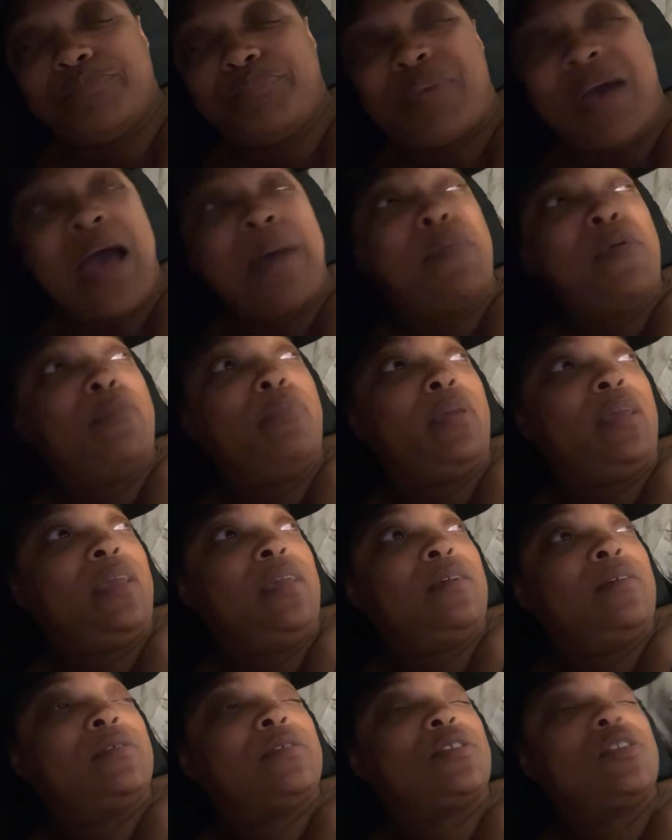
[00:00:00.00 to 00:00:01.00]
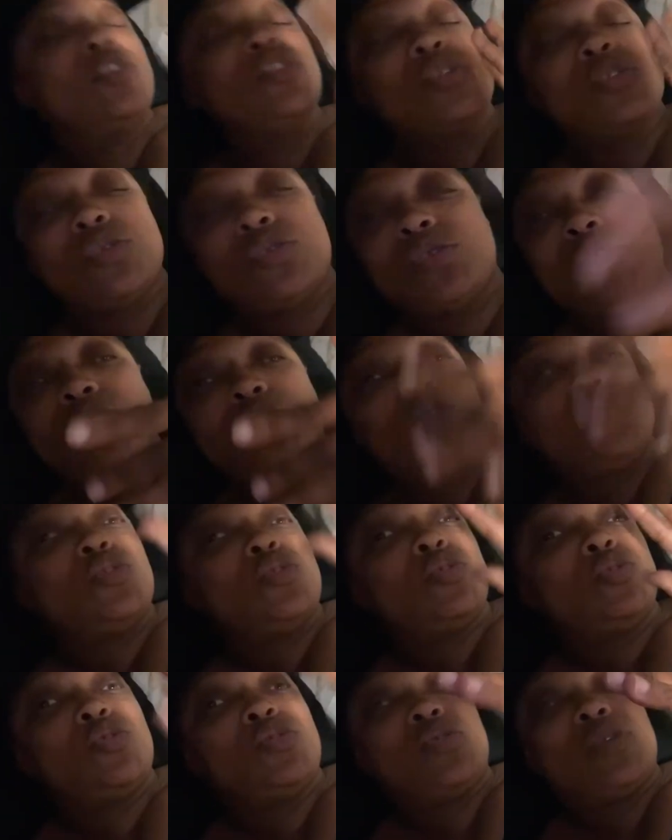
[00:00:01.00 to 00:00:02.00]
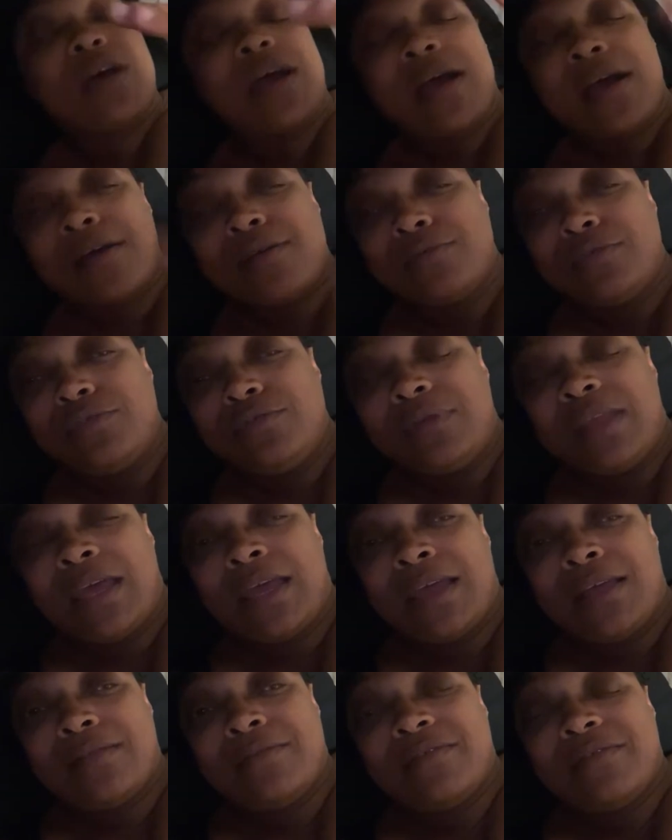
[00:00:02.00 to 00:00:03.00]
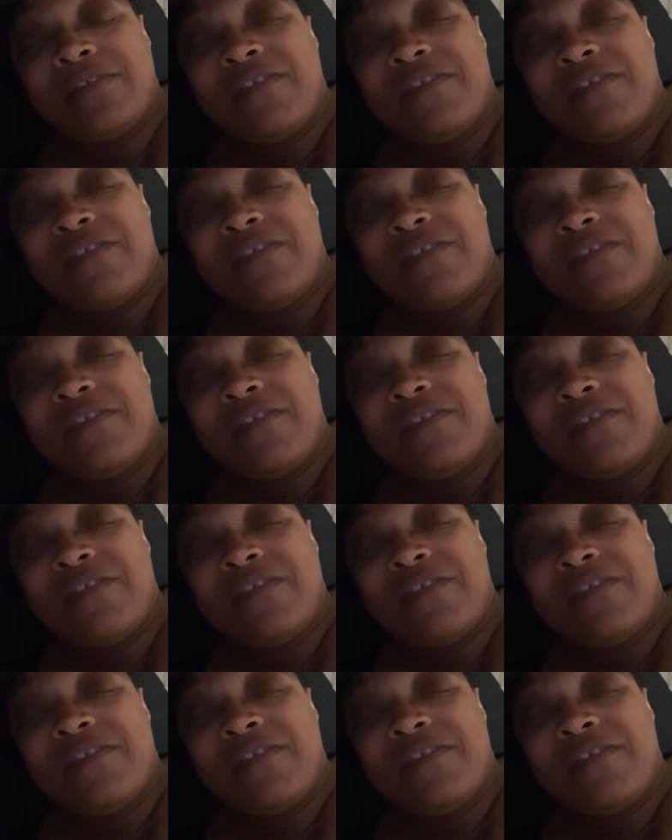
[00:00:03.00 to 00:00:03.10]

Popping pills, I don't do that.